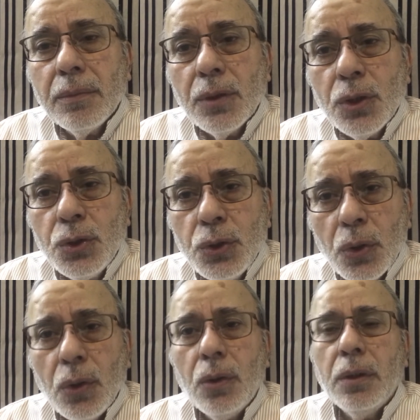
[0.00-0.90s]

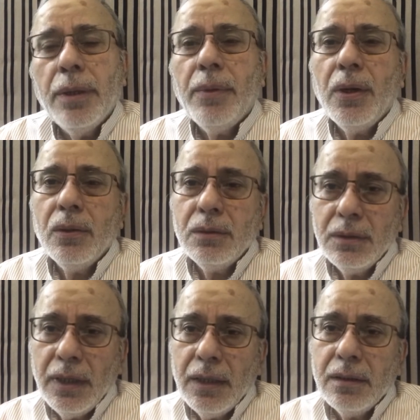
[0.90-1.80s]
assured about
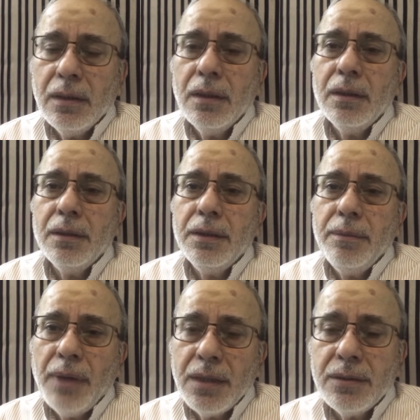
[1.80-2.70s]
that the
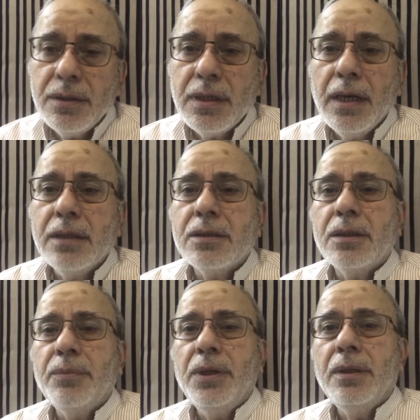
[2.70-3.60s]
message has
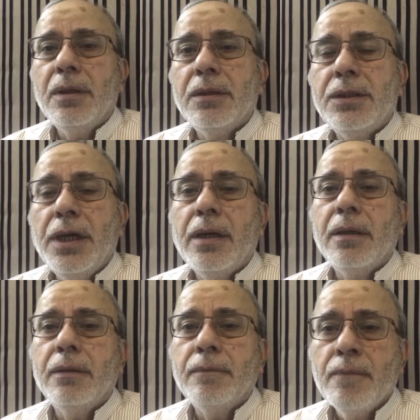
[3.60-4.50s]
been
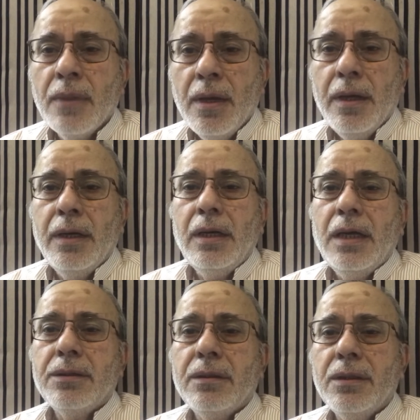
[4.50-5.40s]
taken in
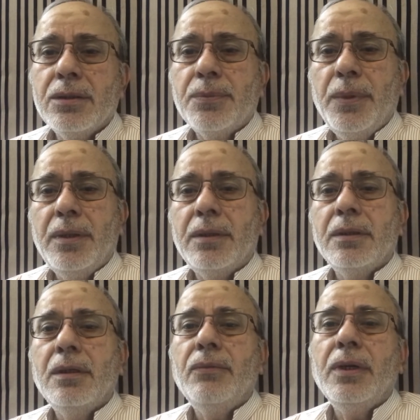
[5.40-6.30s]
letter and spirit
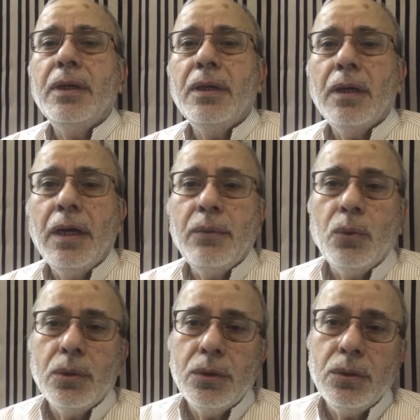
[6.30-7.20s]
in the way I
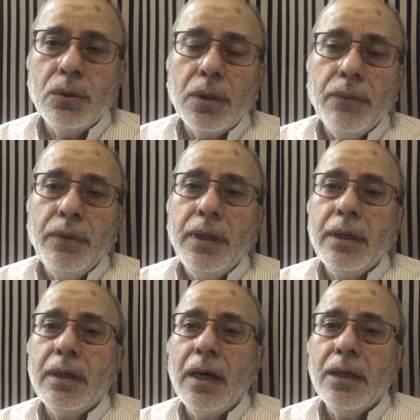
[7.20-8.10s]
wanted to convey
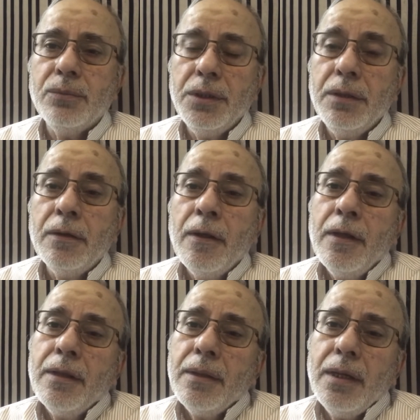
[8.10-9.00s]
it has been,
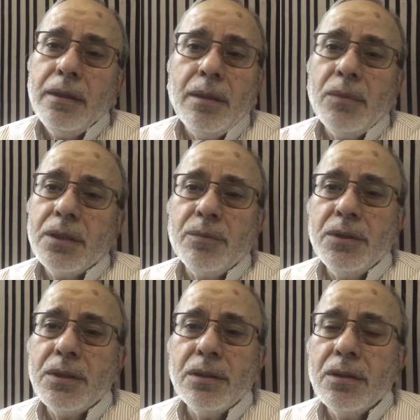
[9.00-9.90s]
then there must be
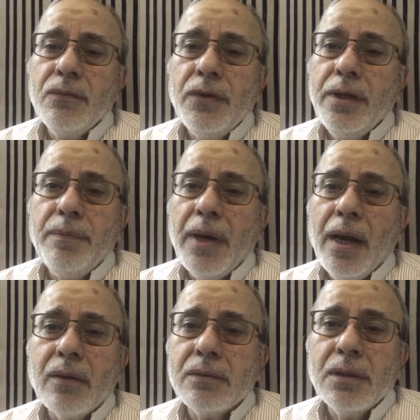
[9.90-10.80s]
certain
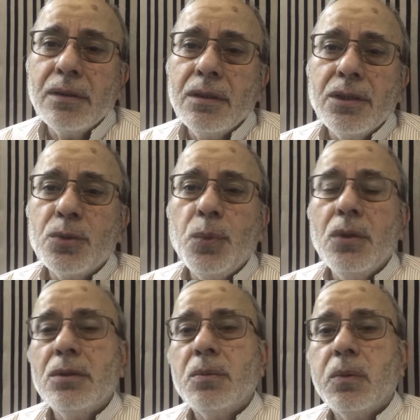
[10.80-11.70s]
feedback, certain
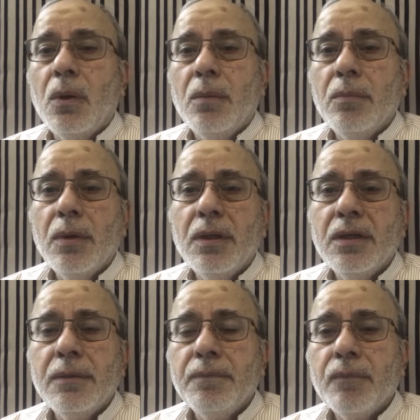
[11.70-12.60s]
response from
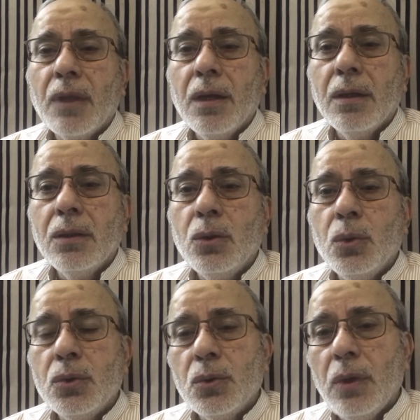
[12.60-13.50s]

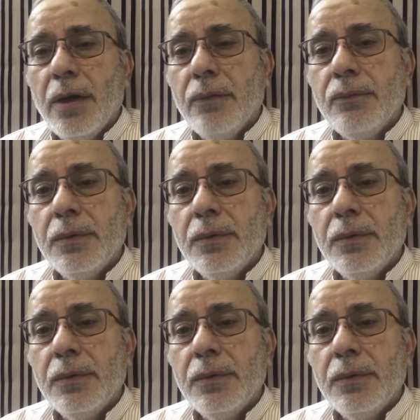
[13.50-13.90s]
those who have